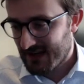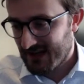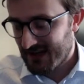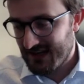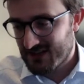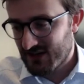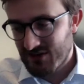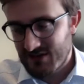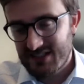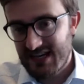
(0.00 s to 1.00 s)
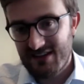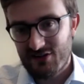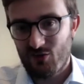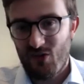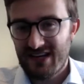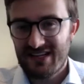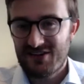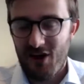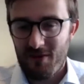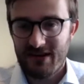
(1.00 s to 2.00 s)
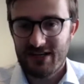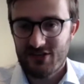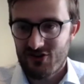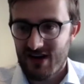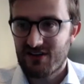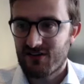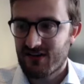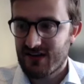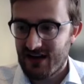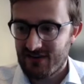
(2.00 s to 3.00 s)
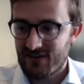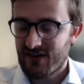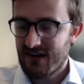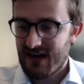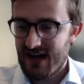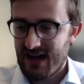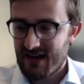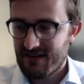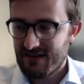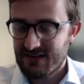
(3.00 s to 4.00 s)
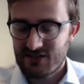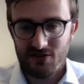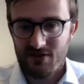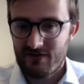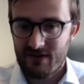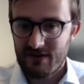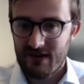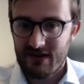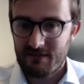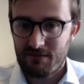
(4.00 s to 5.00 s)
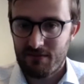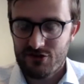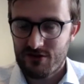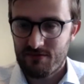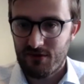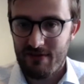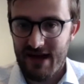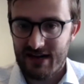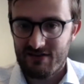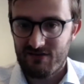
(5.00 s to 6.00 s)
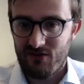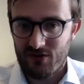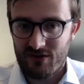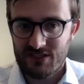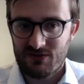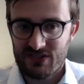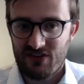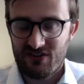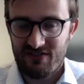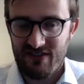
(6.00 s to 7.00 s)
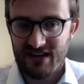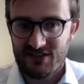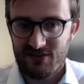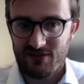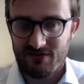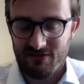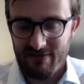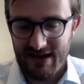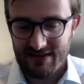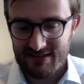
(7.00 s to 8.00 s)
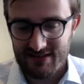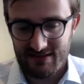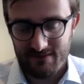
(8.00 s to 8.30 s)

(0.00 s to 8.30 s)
It's hard to say there's one dominant trend or another. It's sort of a push and pull back and forth as a result of that. It sort of depends.